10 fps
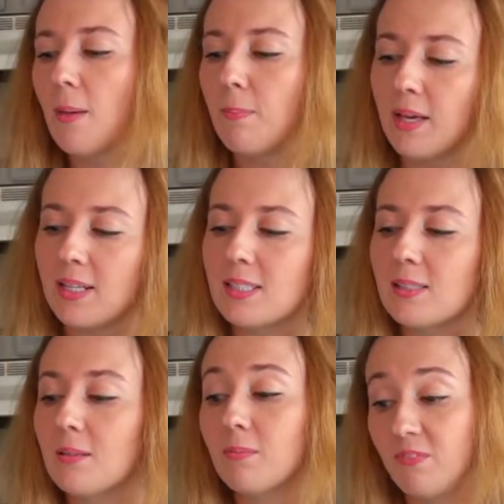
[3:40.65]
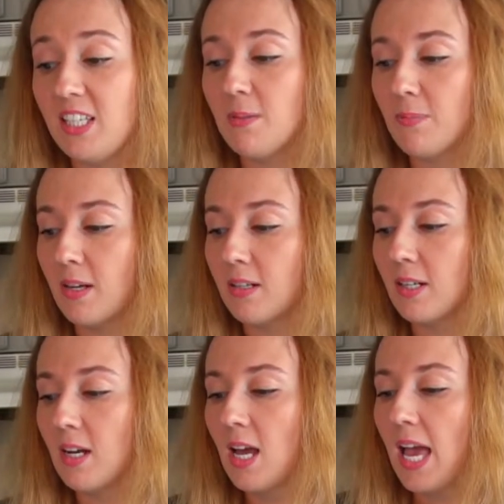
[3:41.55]
Mix vegan
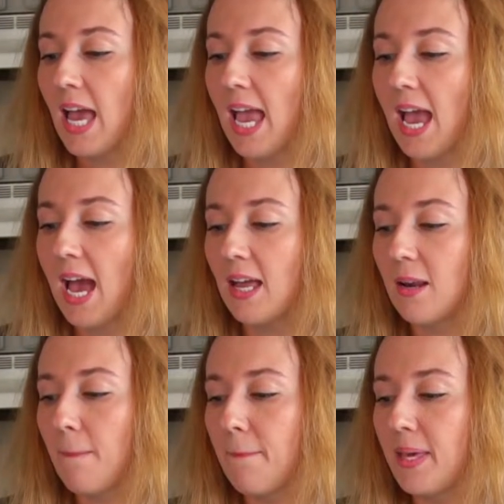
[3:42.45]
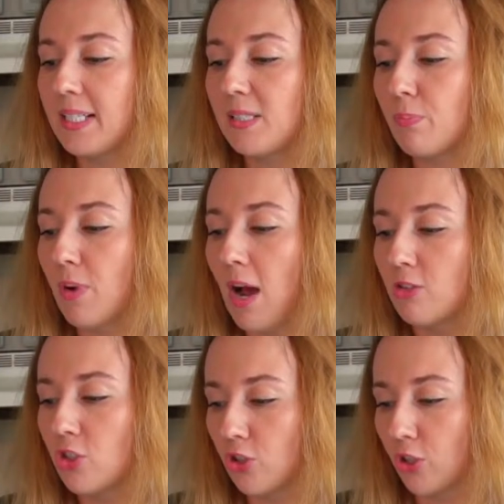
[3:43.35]
butter and mix
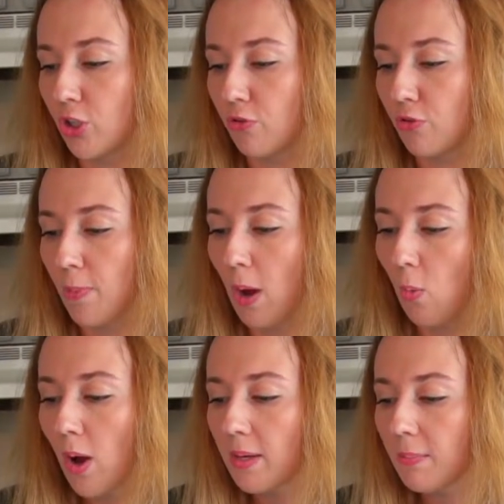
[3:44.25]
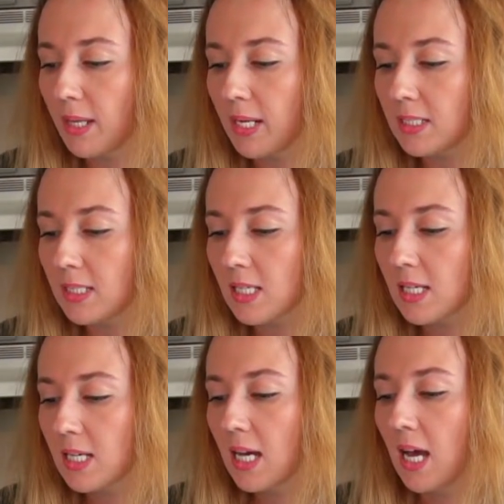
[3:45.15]
brown sugar for about 1 minute
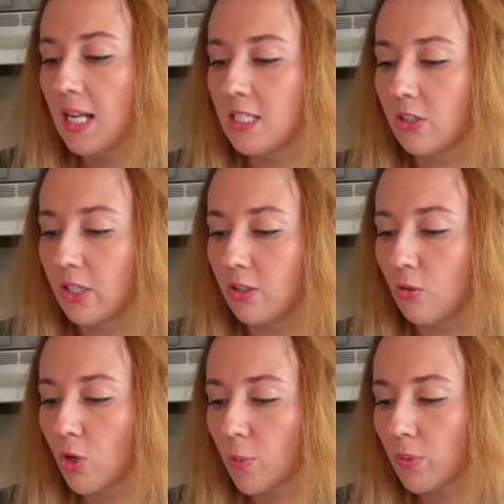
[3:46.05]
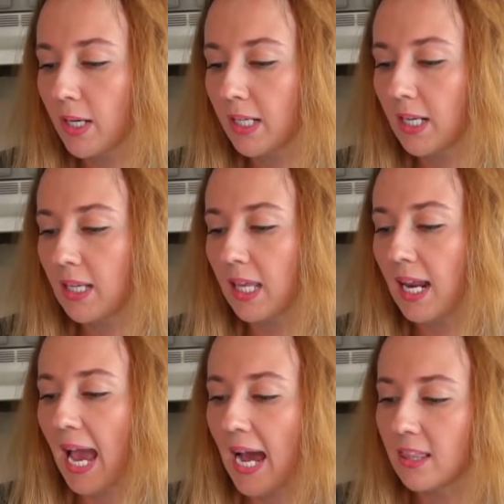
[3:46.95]
until they are incorporated.
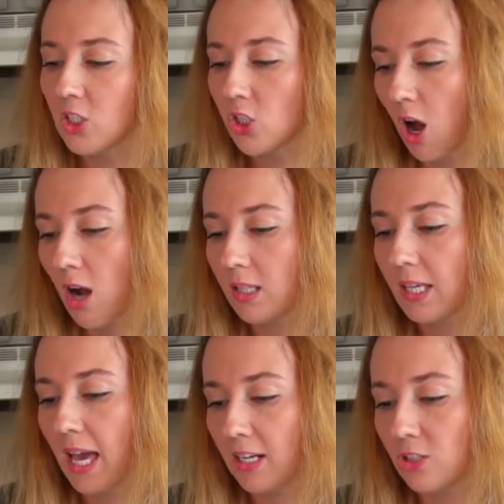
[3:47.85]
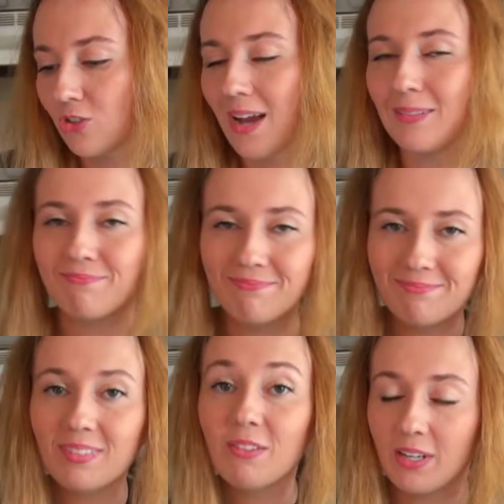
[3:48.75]
Then add the chocolate extract,
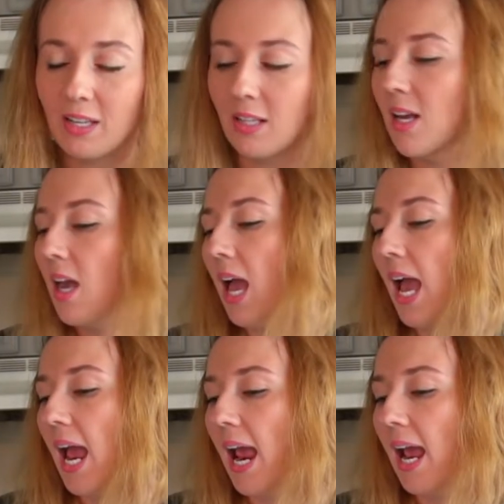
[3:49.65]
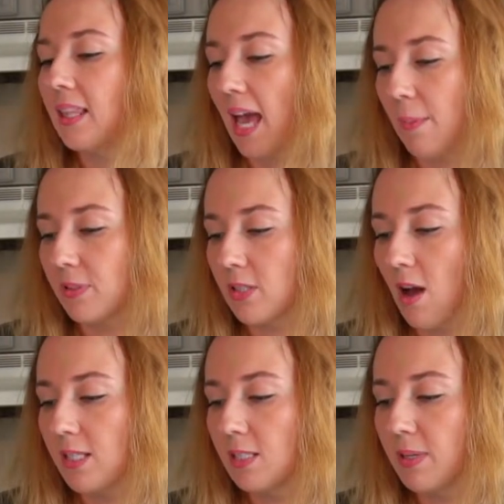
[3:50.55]
vanilla, and the
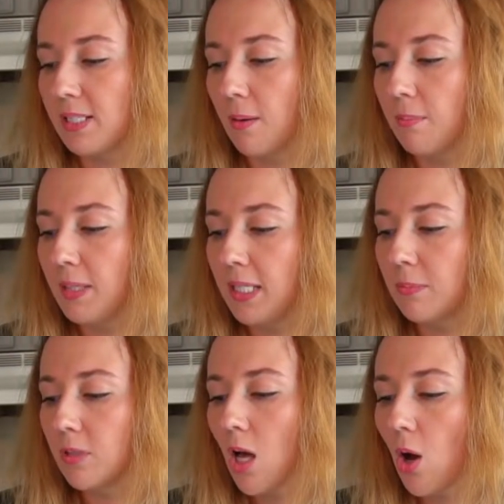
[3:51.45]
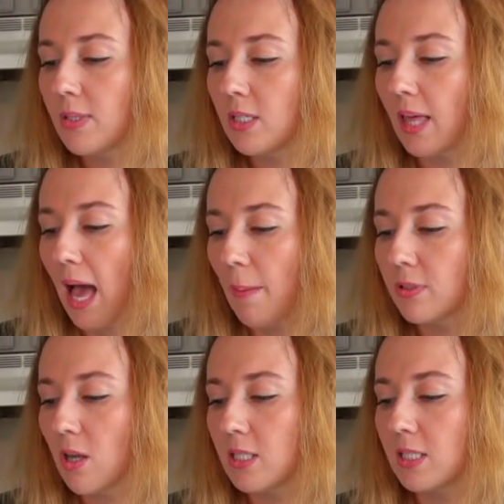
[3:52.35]
applesauce. Mix on medium-low until the
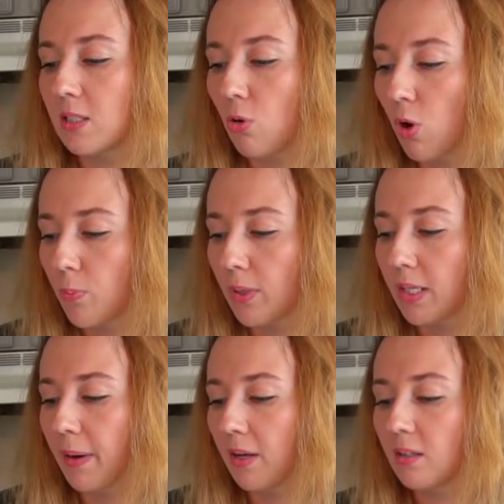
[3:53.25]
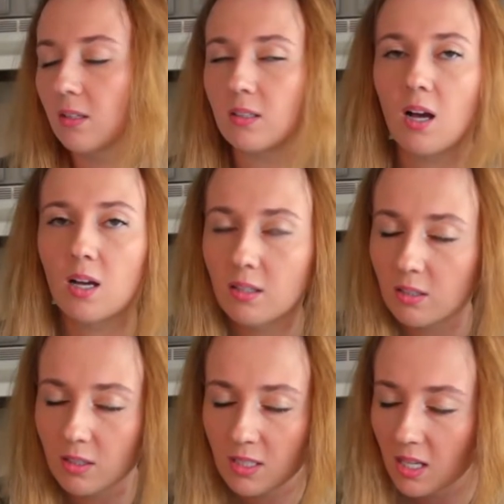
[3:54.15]
applesauce is incorporated about, oh God,
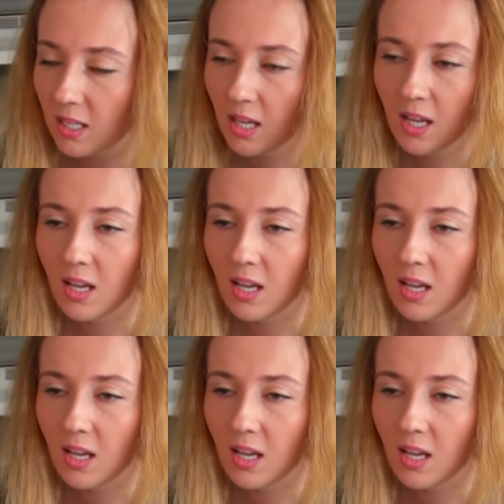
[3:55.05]
30 seconds.